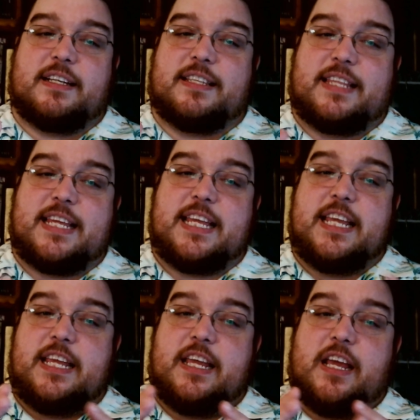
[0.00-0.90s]

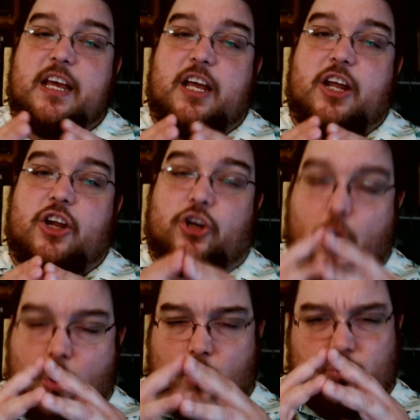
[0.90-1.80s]
The
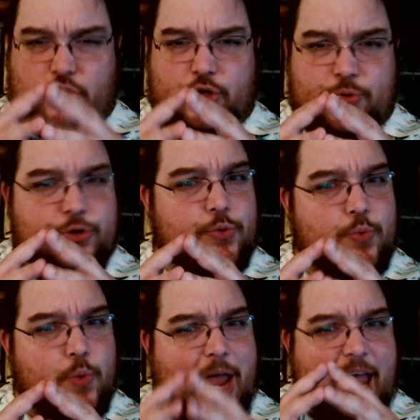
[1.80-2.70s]
goal to do
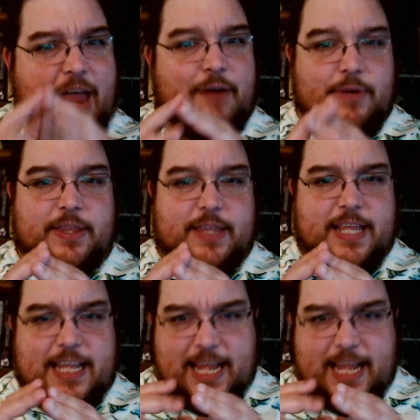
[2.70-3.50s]
everything